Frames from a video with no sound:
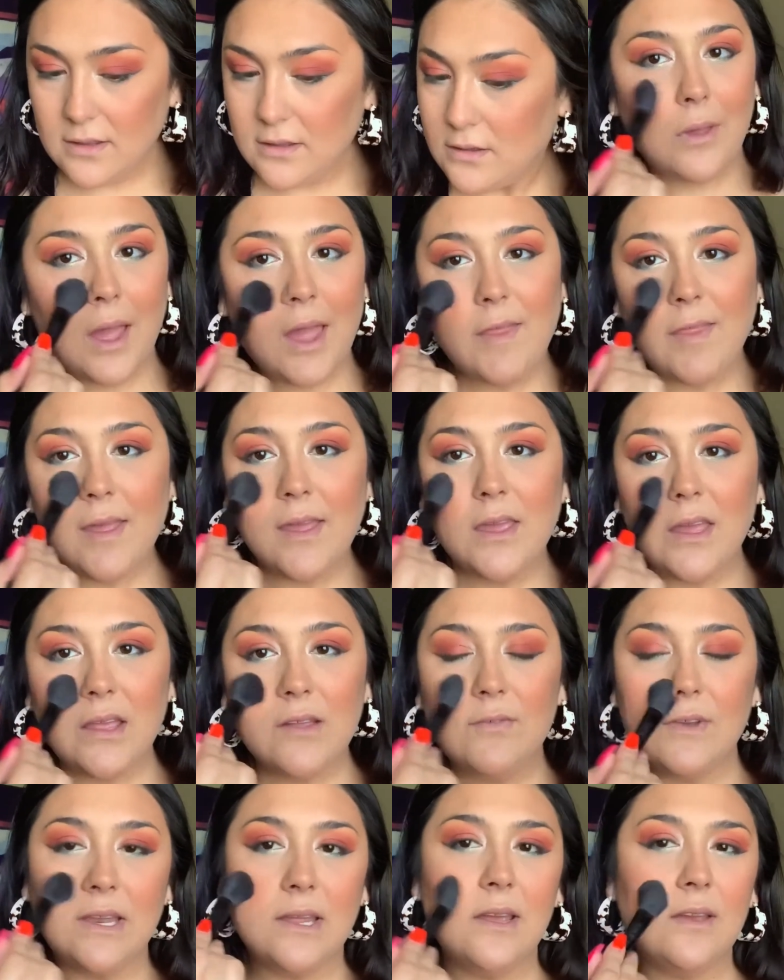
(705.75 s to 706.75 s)
I think
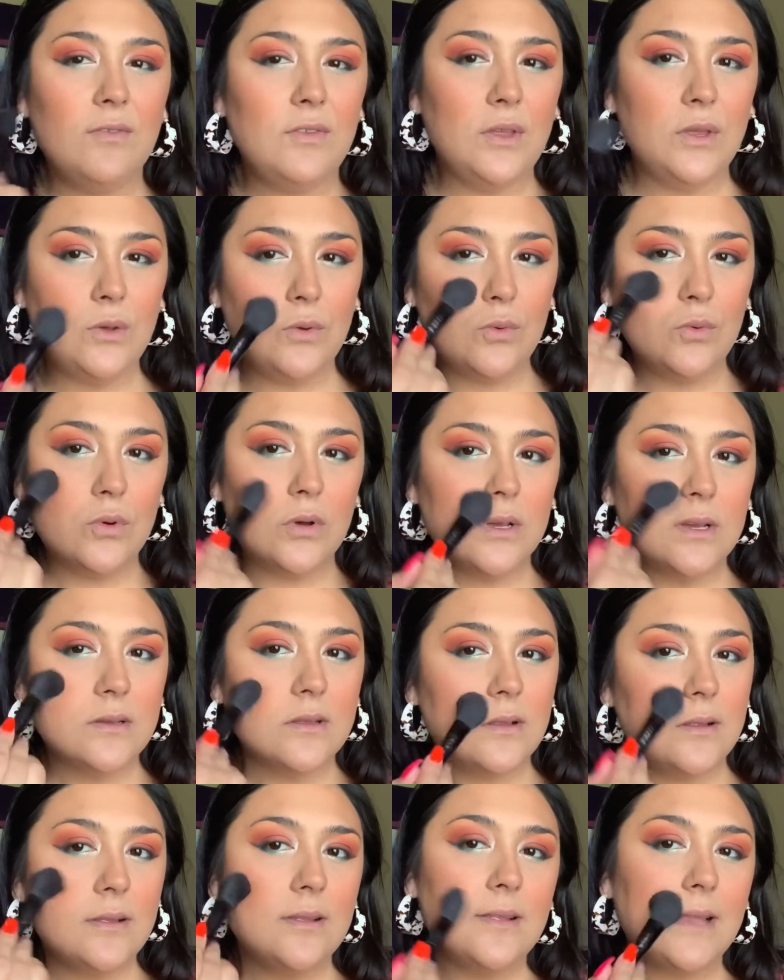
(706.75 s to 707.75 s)
even if you
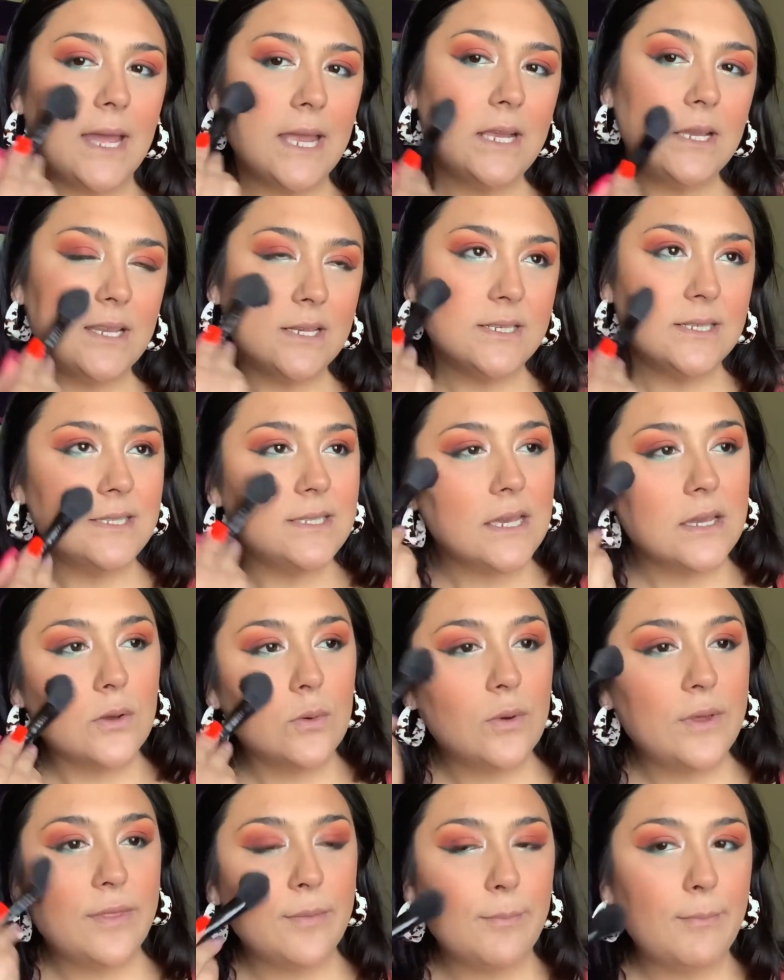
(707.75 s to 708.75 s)
like to stick
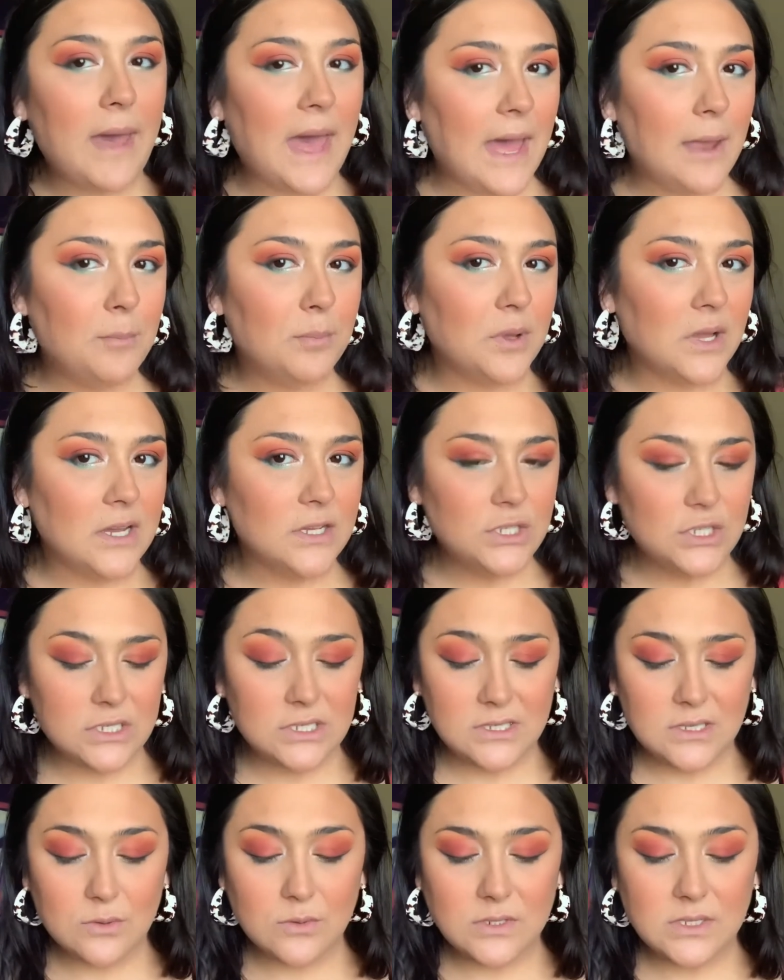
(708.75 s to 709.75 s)
with matte
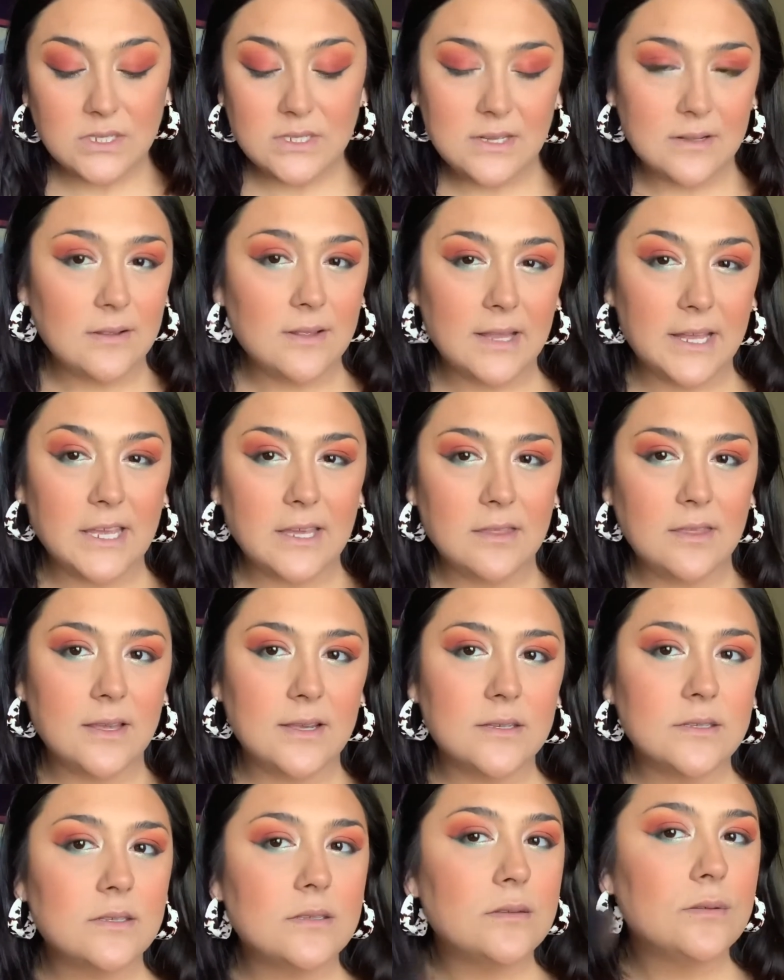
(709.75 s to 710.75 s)
blushes, you will still like
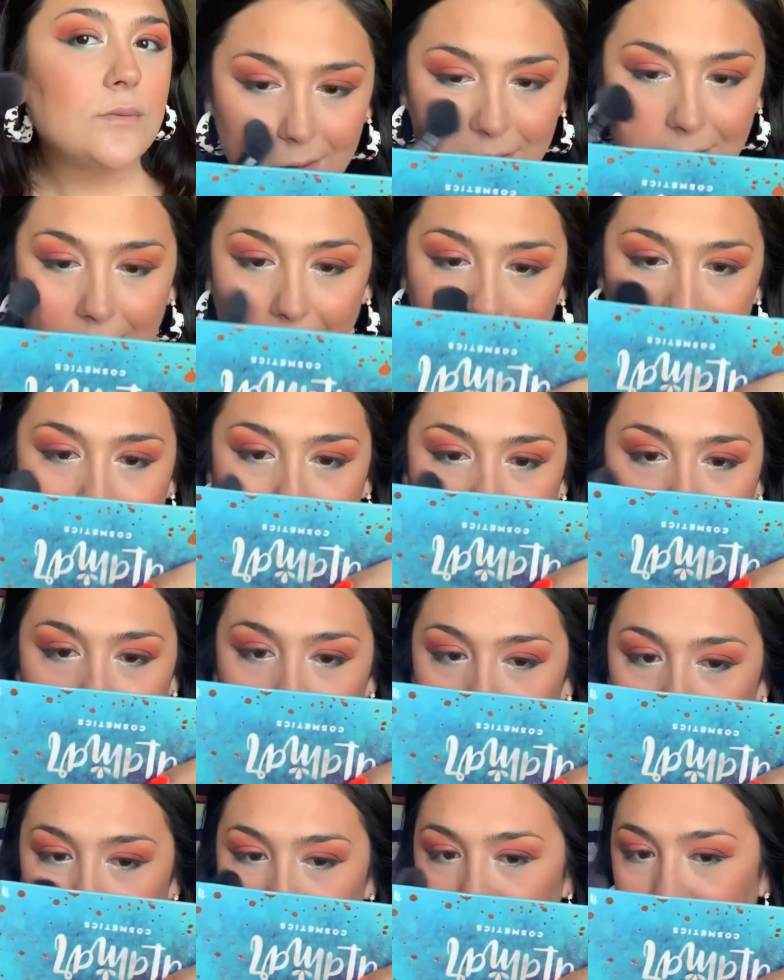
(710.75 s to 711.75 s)
these. I like a lot
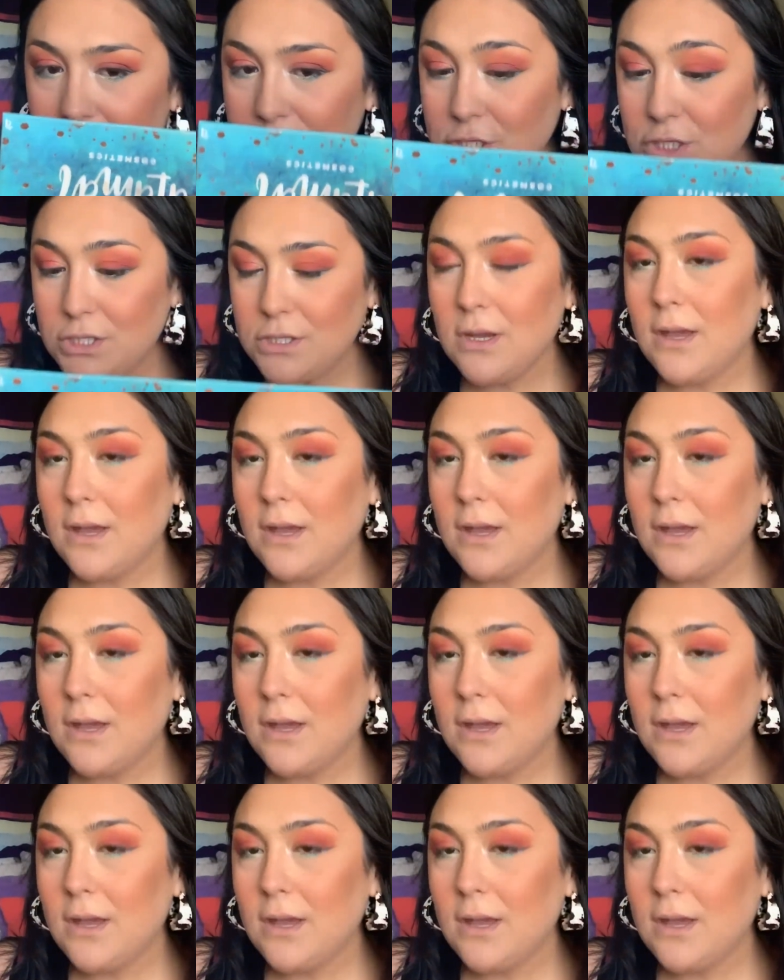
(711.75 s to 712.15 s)
of blush,